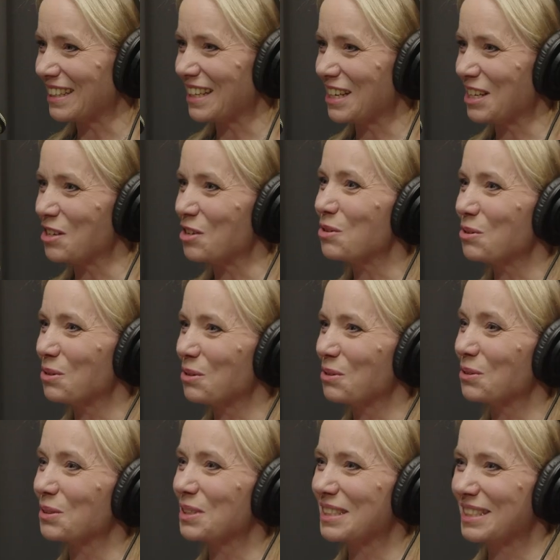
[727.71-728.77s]
a
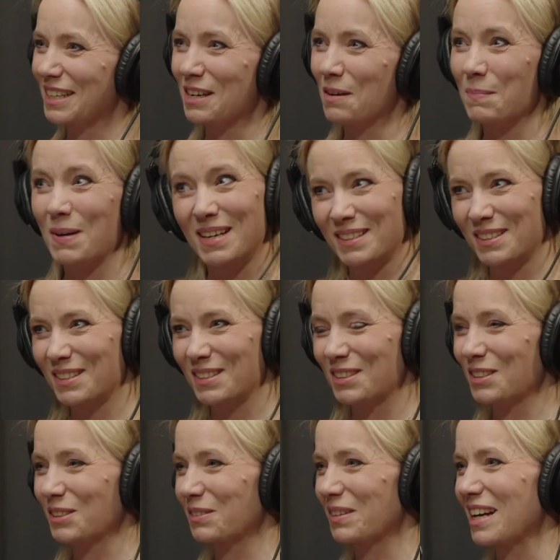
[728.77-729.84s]
new CMS
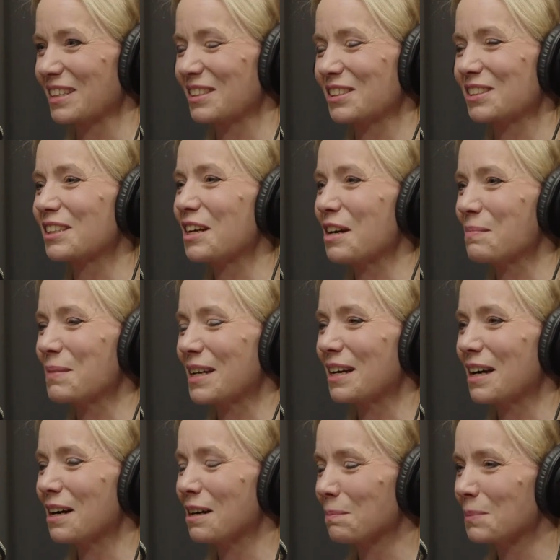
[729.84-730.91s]
director coming
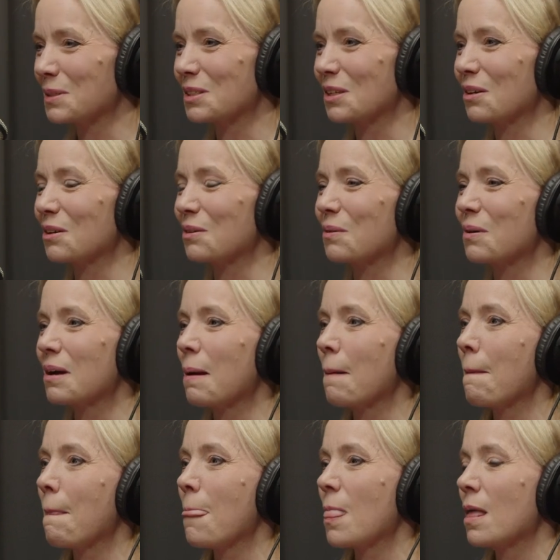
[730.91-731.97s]
up. So
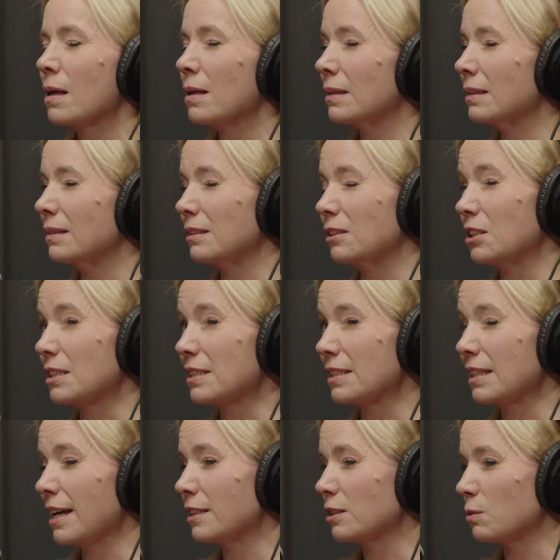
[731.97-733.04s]

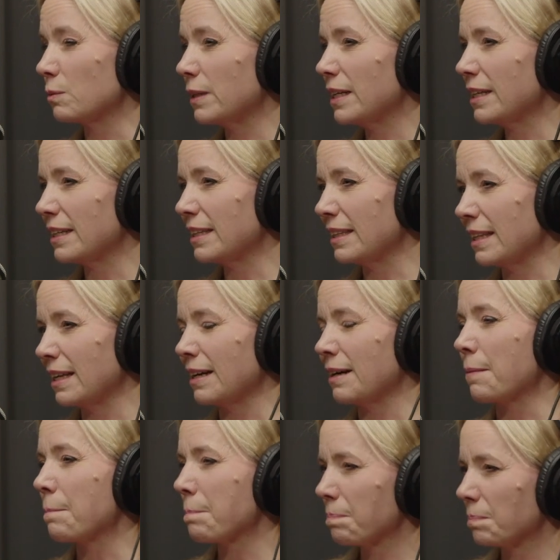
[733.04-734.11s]
just last week in
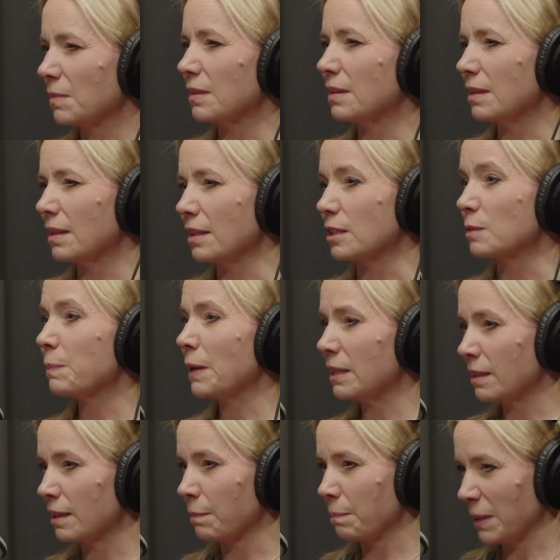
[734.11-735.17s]
the
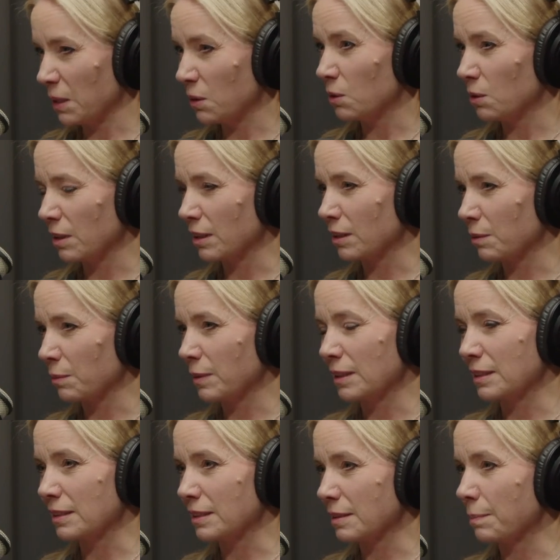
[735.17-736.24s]
spending bill, there
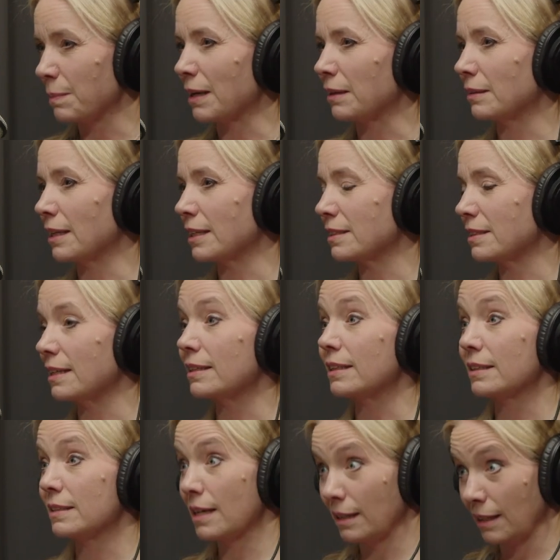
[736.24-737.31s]
was about
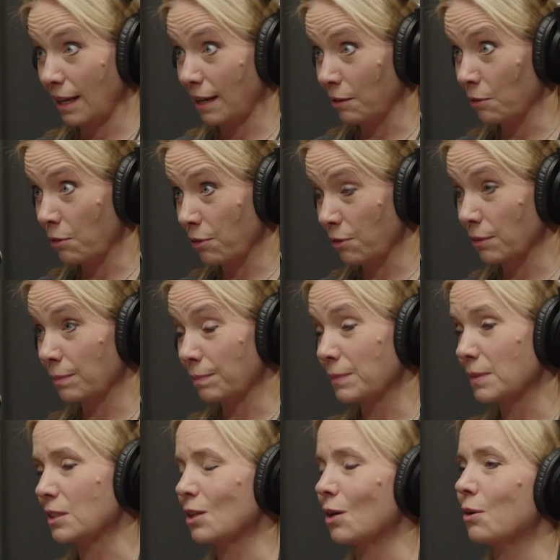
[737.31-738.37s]
extending telehealth.
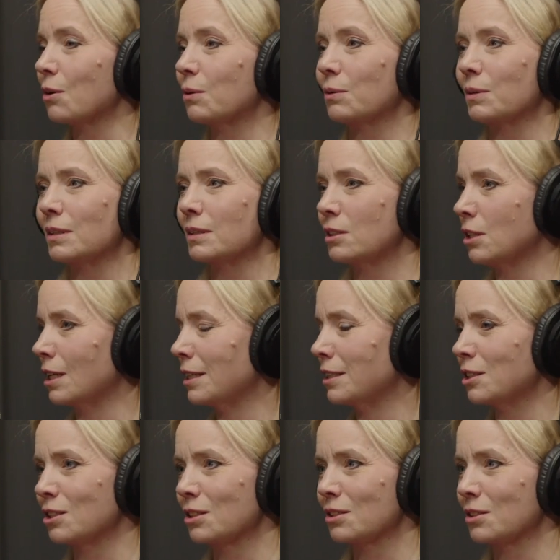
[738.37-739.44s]
So it
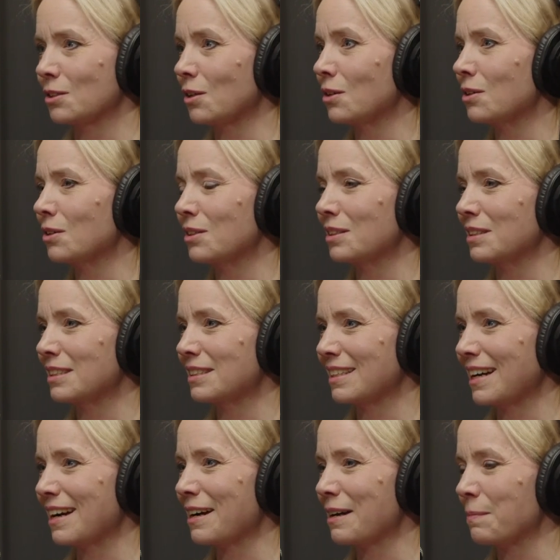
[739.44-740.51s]
changes all the
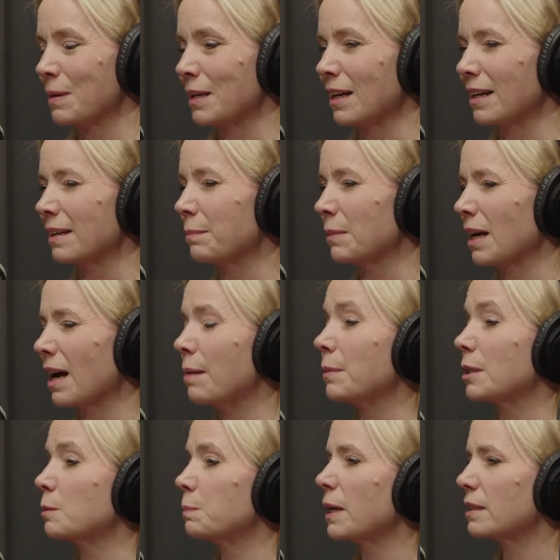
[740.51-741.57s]
time. And I'm
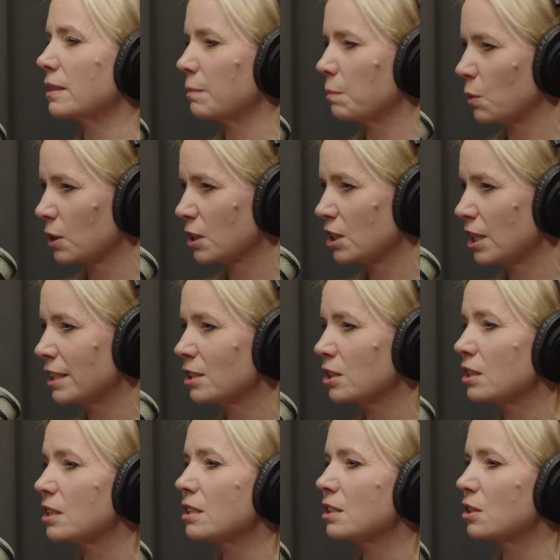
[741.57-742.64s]
expecting more
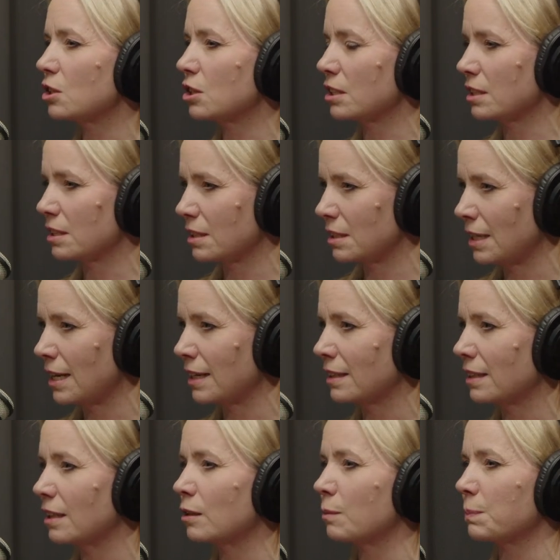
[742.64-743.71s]
changes, just not
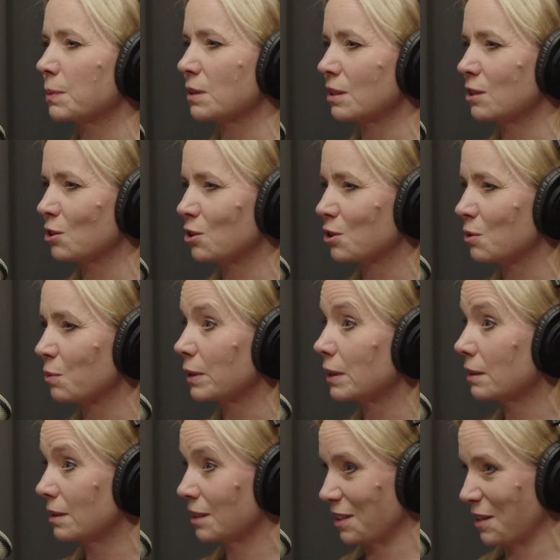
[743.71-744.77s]
100% sure
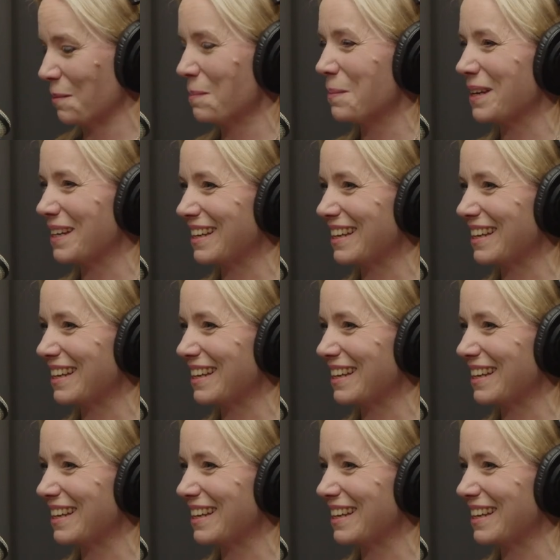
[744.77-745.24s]
what they're going to be yet.